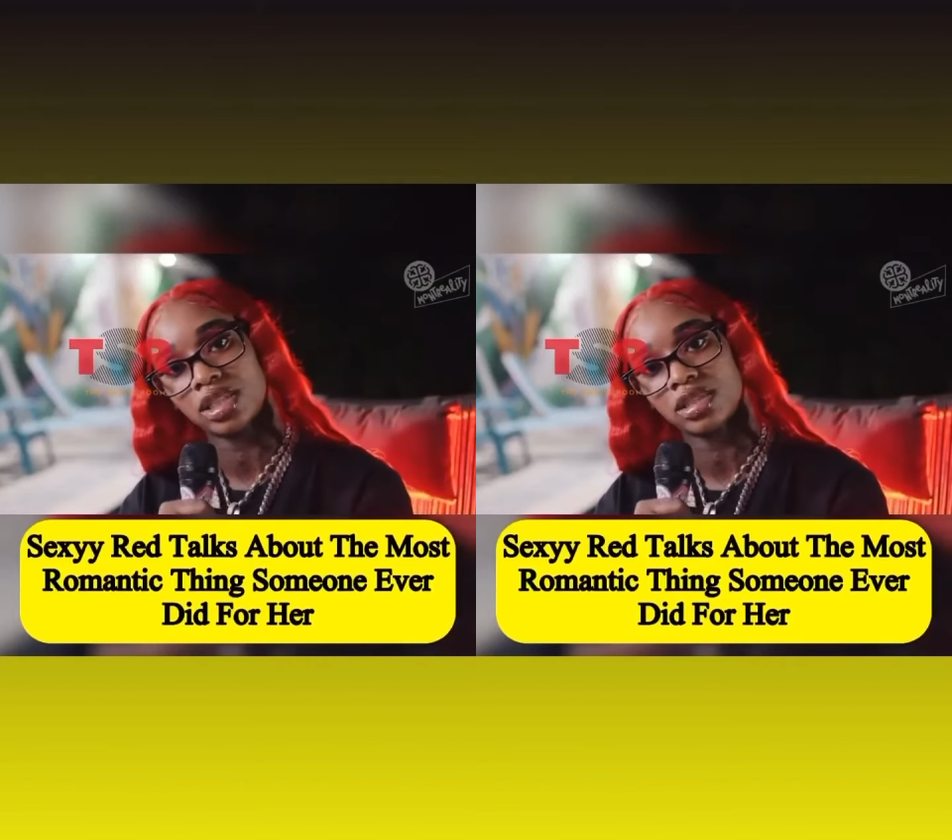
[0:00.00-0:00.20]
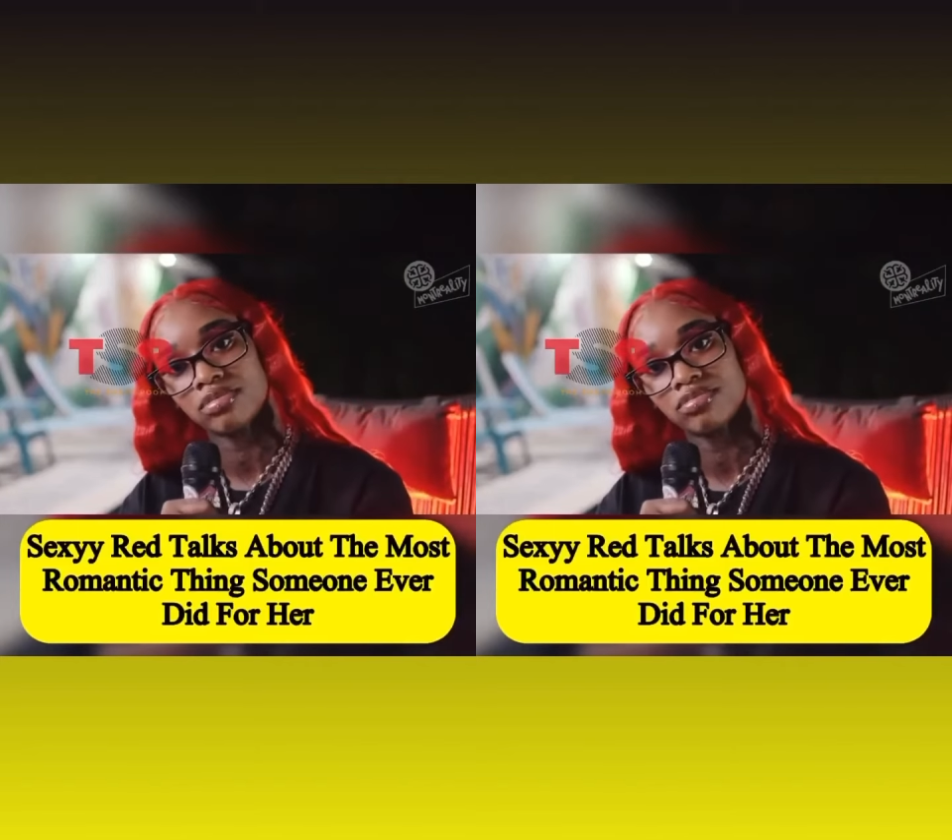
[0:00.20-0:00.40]

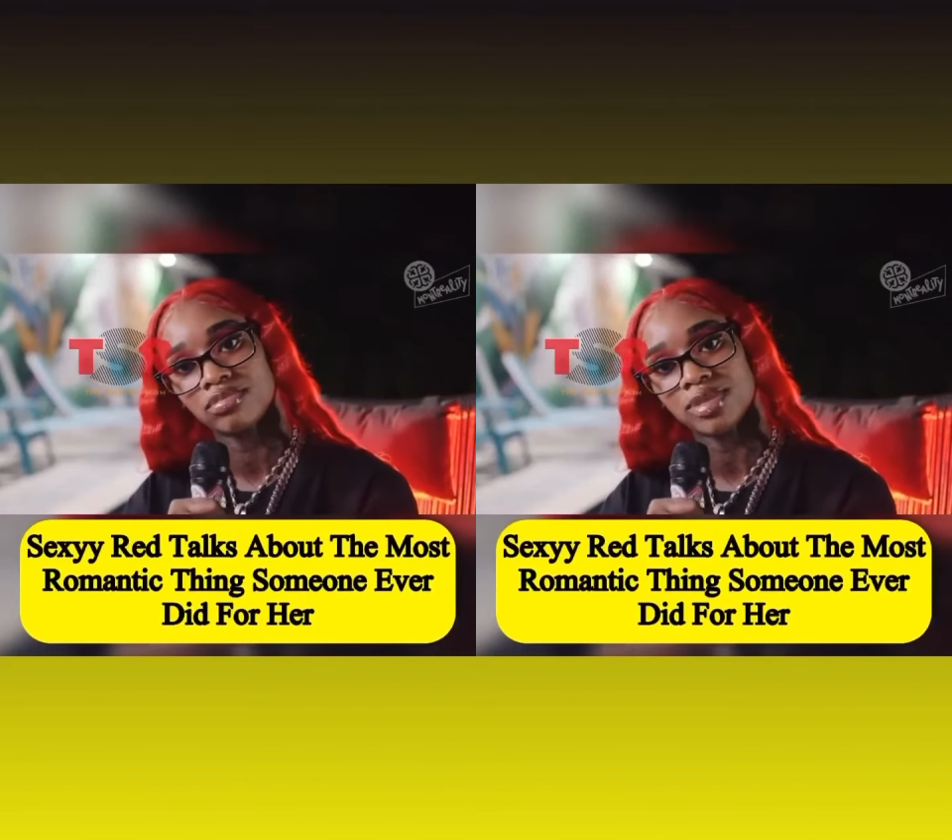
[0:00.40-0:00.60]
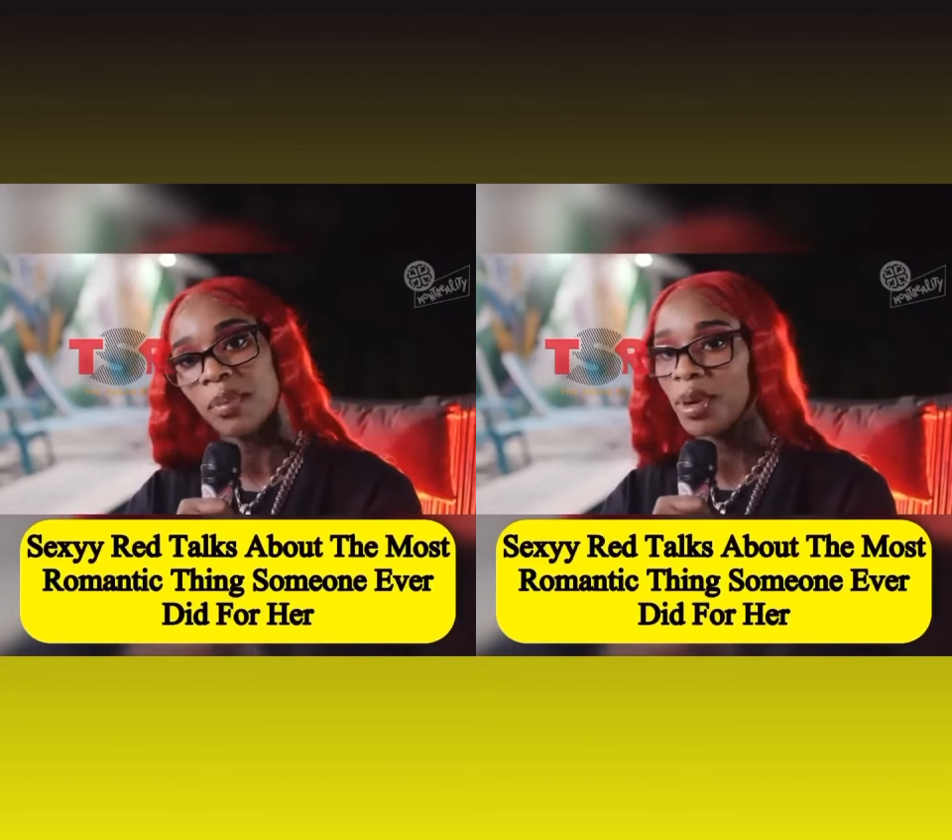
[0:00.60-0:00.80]
is
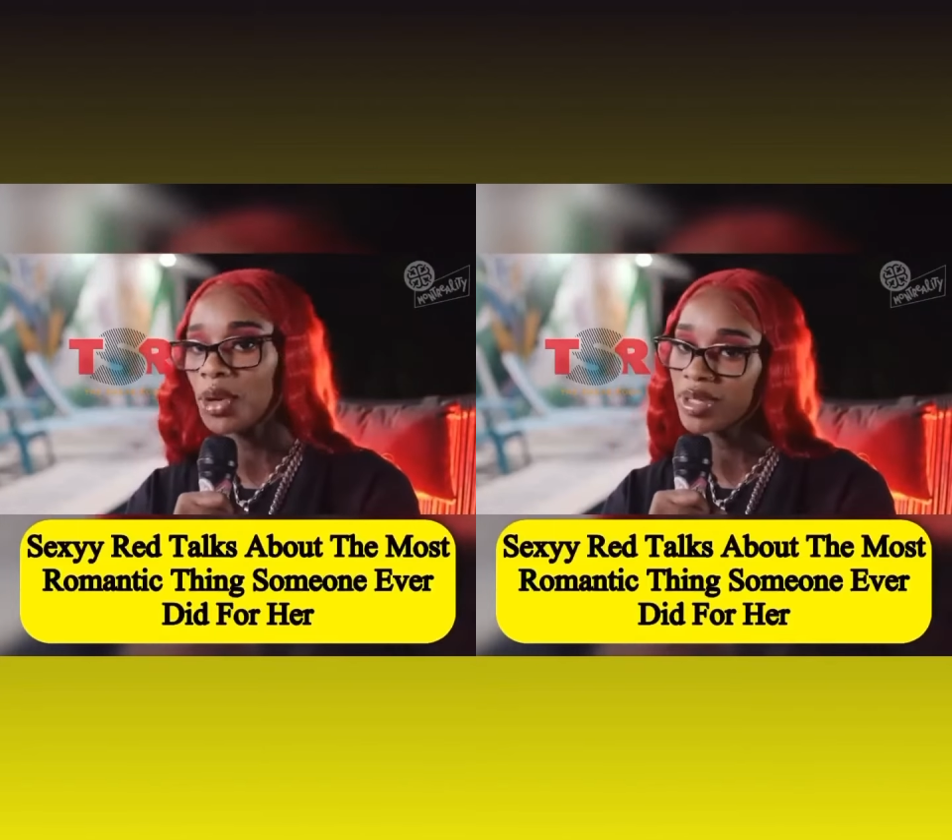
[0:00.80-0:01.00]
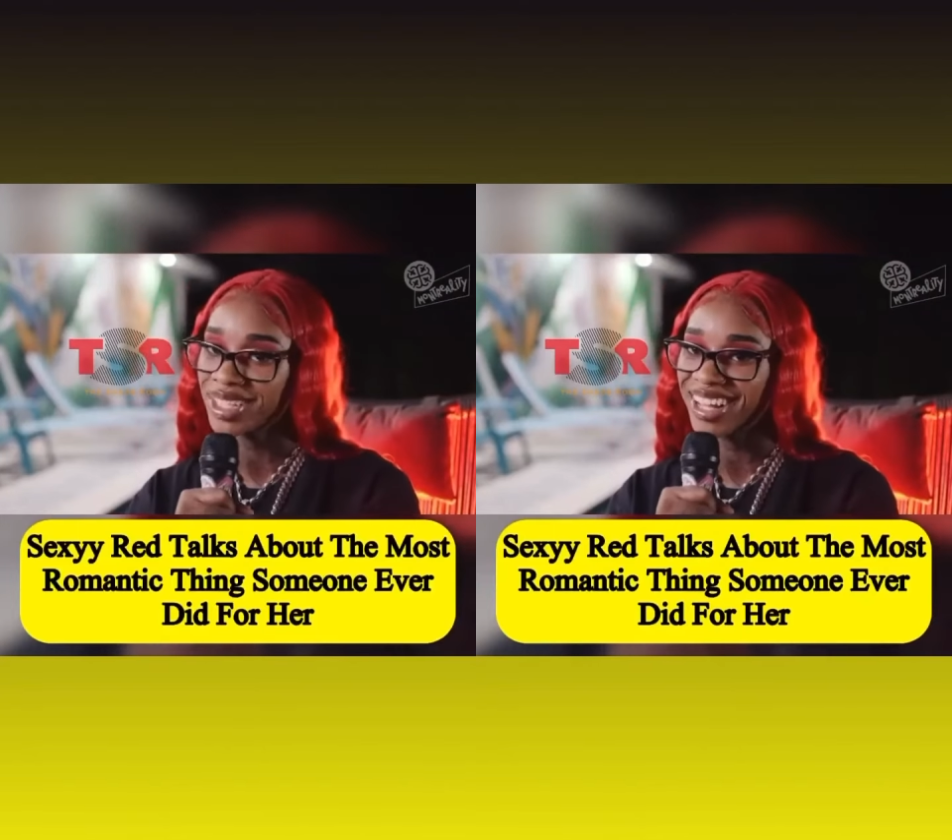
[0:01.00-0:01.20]
this what
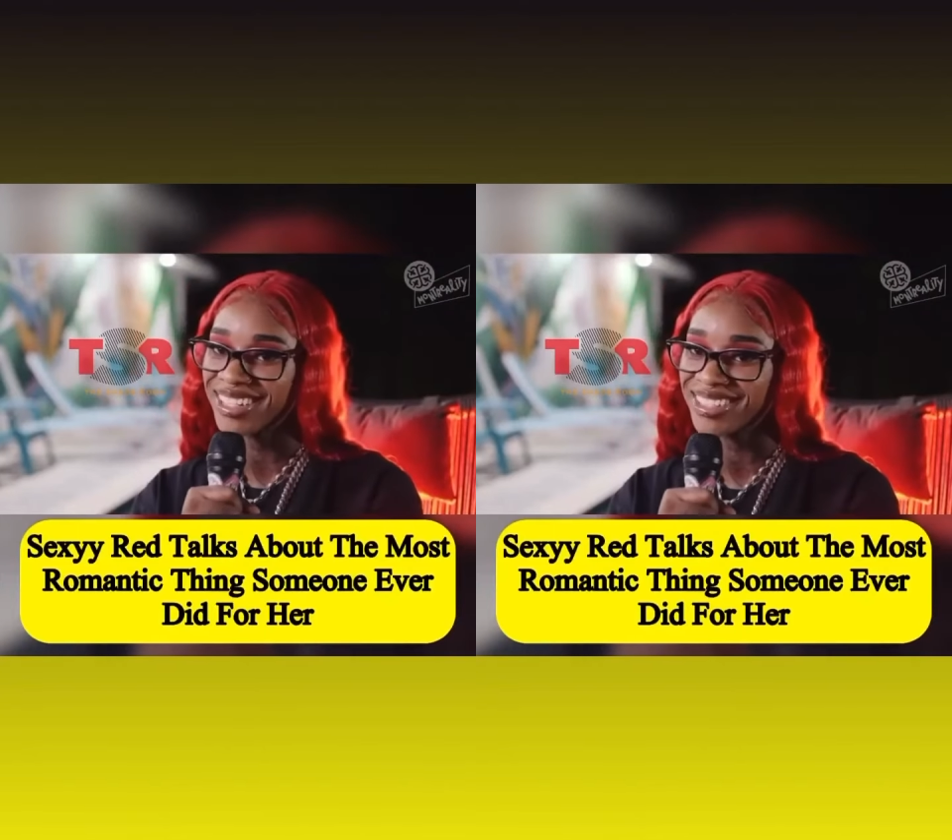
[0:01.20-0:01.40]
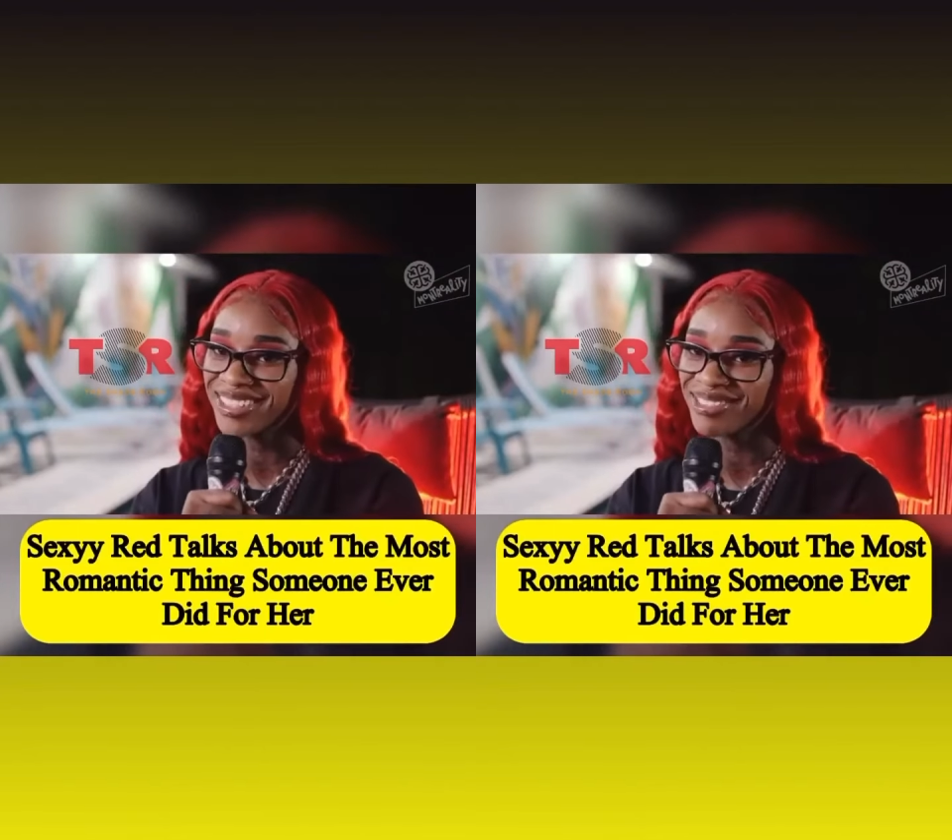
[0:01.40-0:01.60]
women
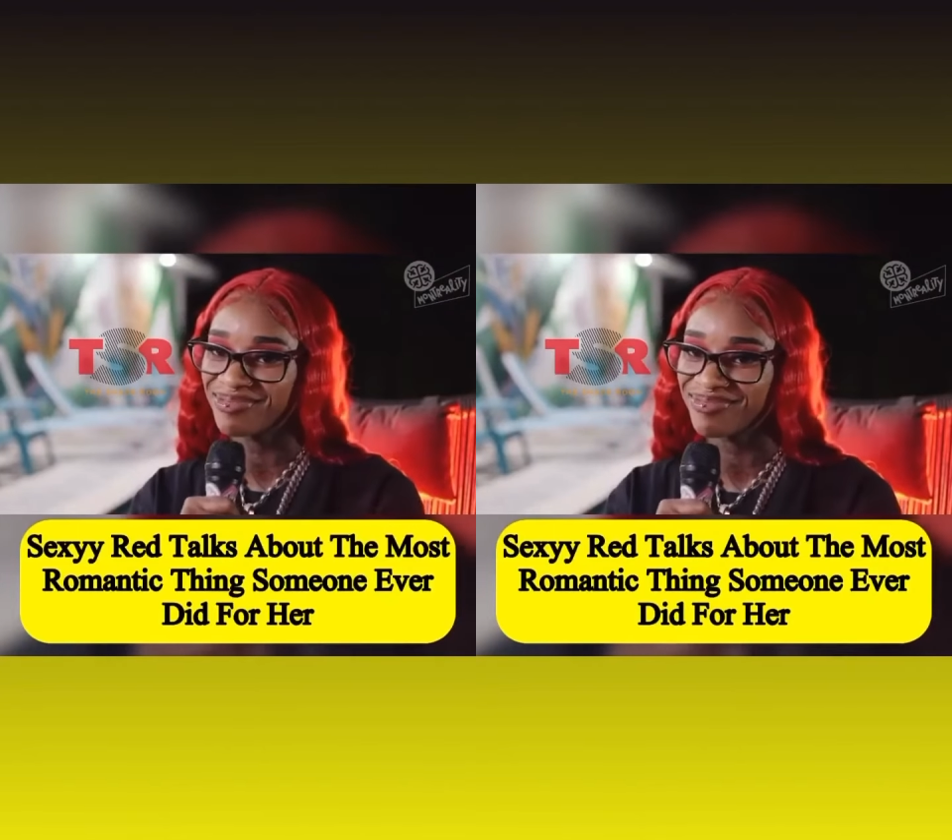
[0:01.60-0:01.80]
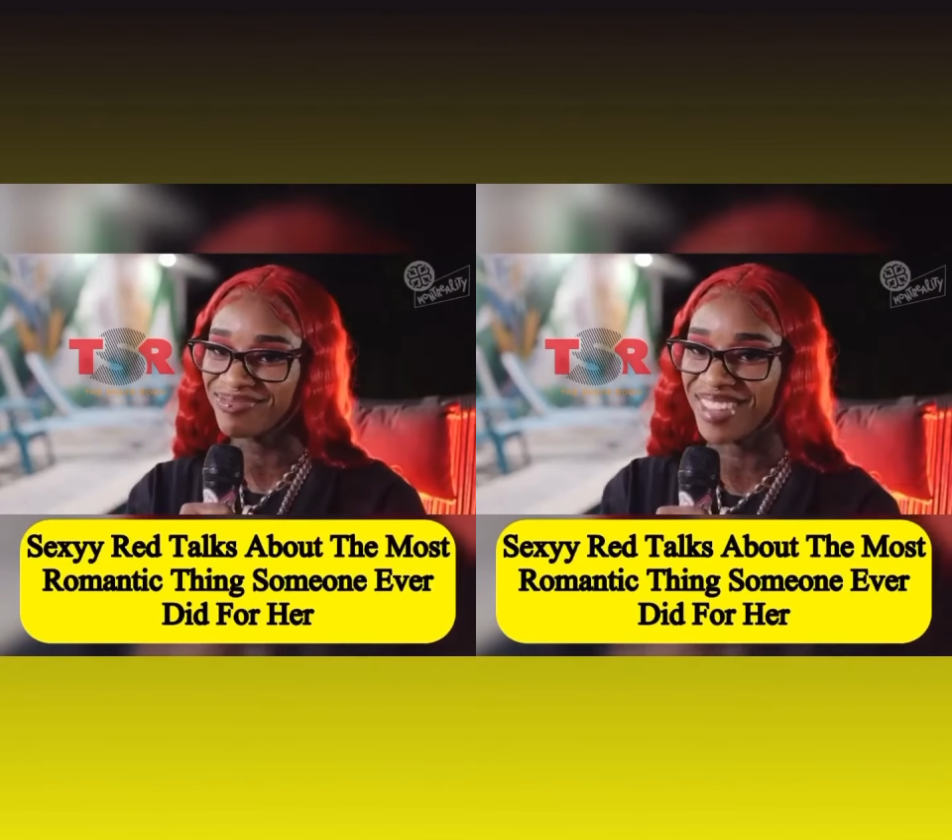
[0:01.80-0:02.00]
want?
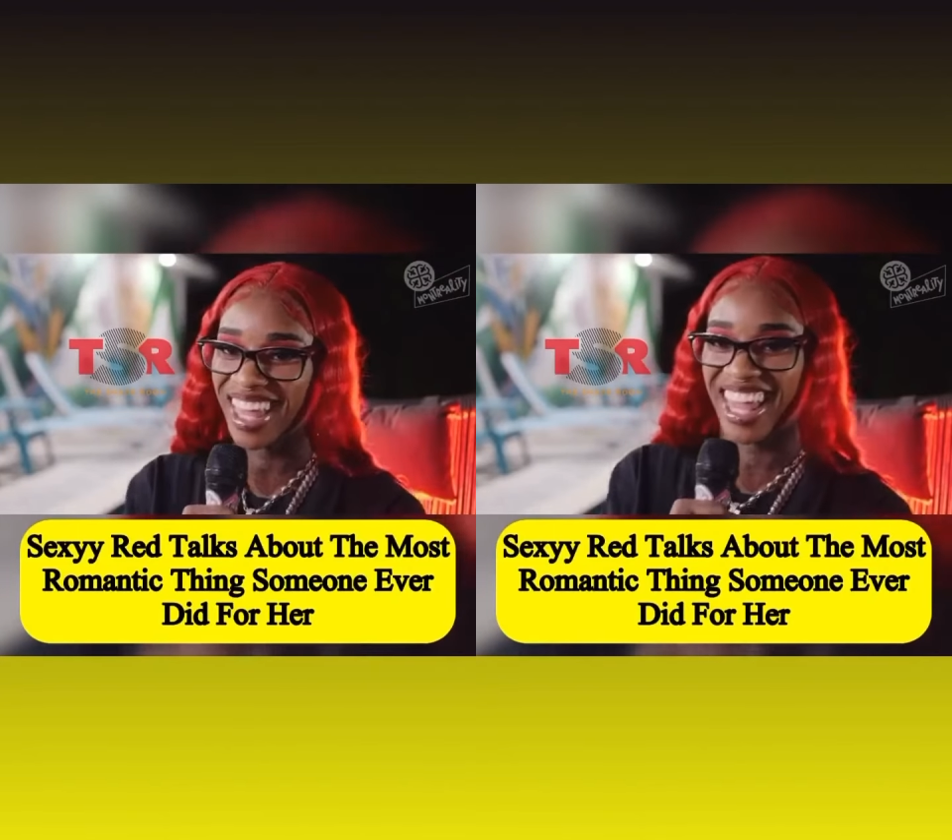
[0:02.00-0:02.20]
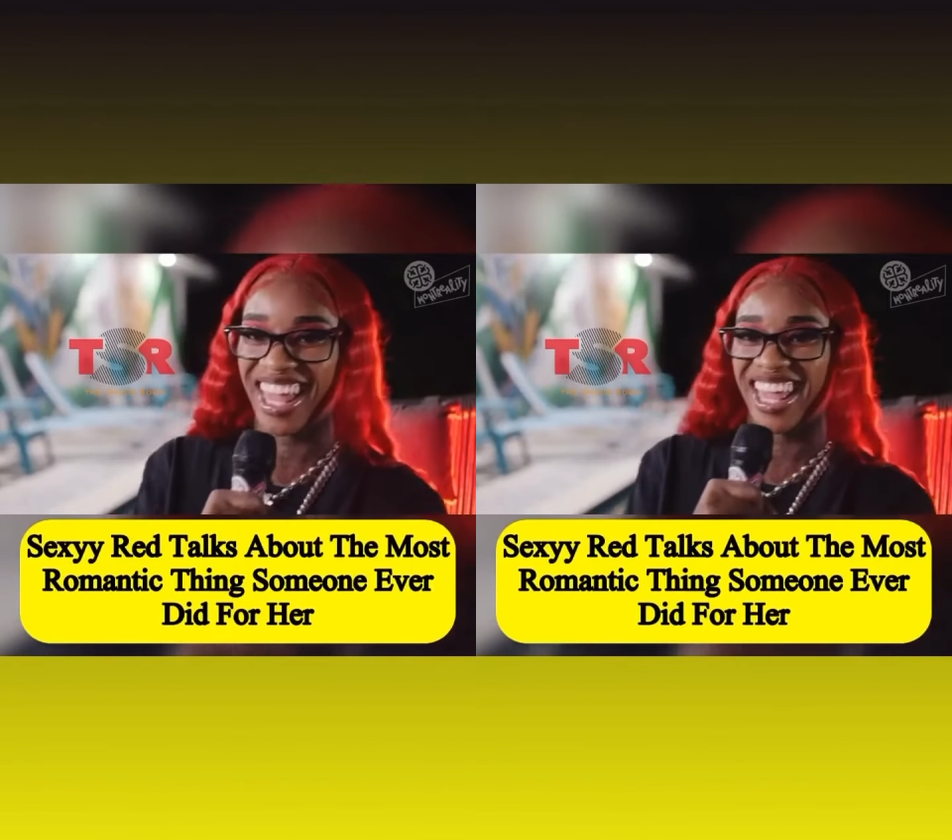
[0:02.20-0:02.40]
Like,
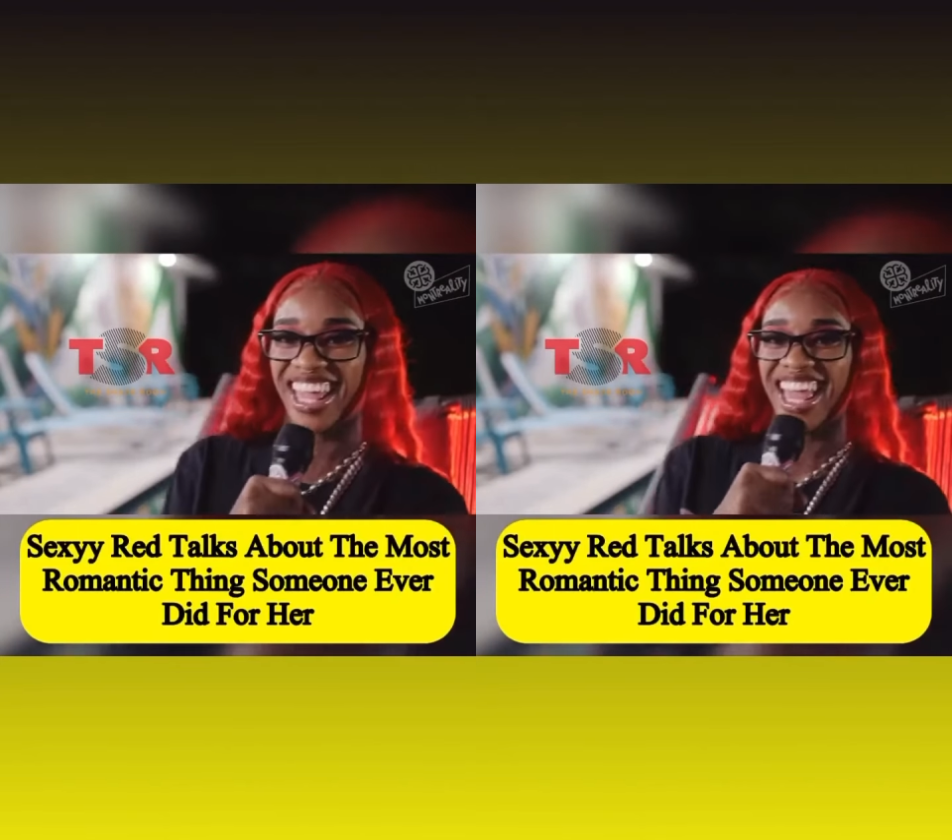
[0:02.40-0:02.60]
come on